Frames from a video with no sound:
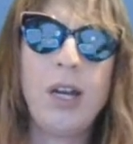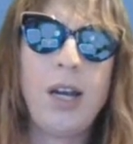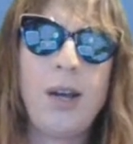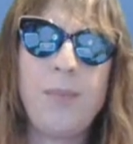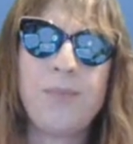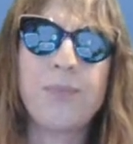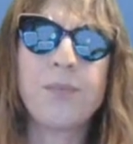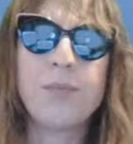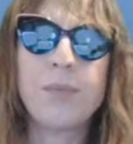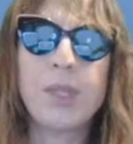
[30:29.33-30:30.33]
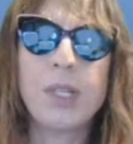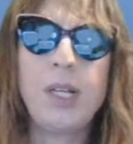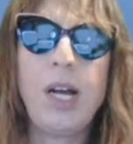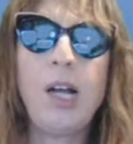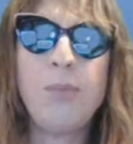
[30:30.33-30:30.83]
Um,
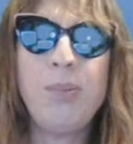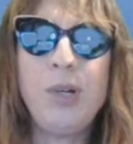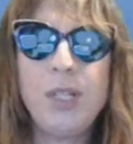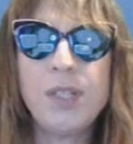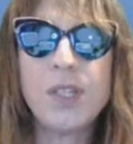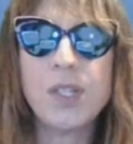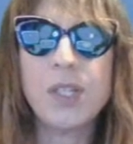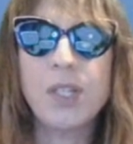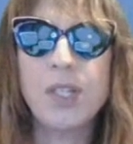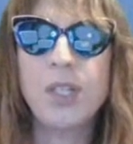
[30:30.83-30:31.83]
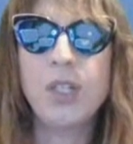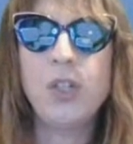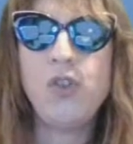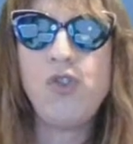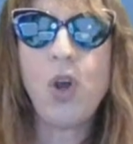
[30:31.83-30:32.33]
I'll put
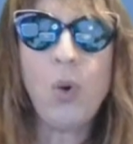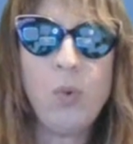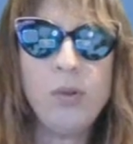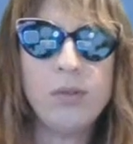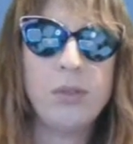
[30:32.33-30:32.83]
no.